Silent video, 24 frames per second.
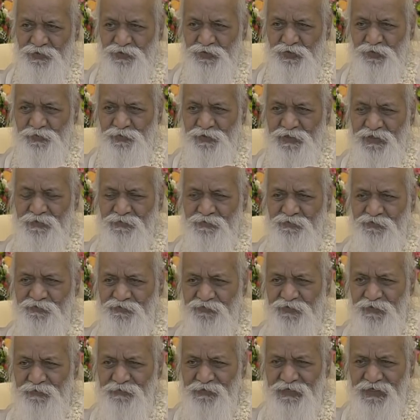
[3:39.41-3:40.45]
to become
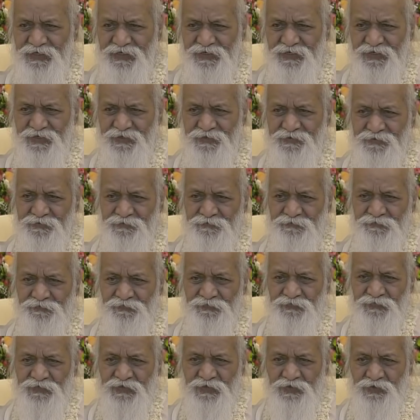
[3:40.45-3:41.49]
familiar
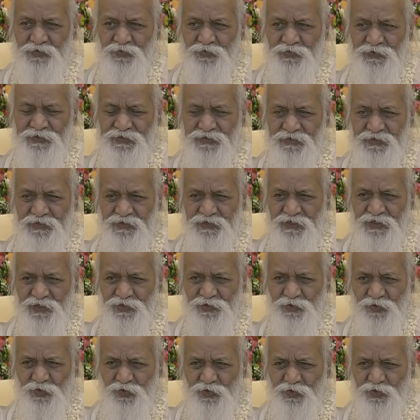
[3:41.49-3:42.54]
with
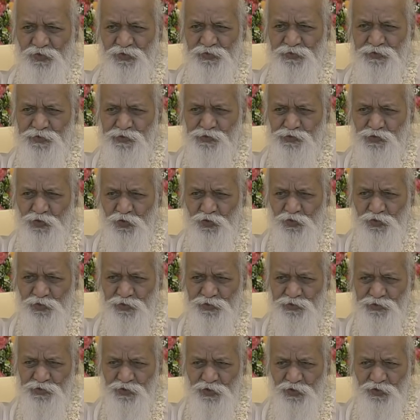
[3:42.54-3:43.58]
their own
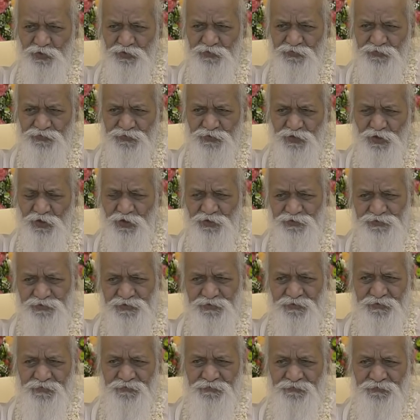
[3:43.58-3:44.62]
source of
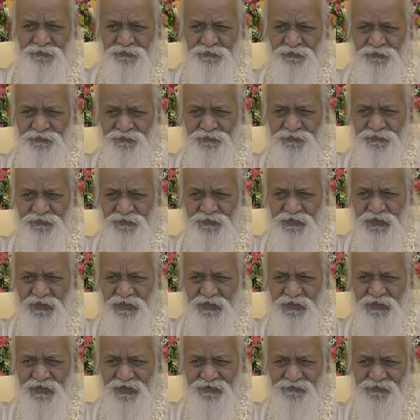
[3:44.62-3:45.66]
thought, the
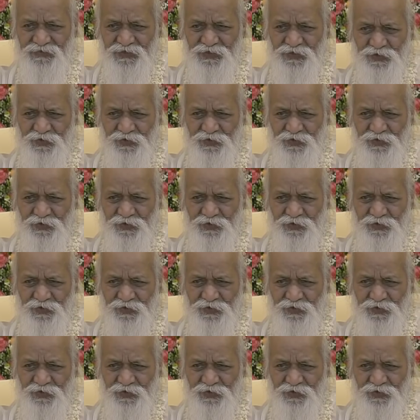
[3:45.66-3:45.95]
level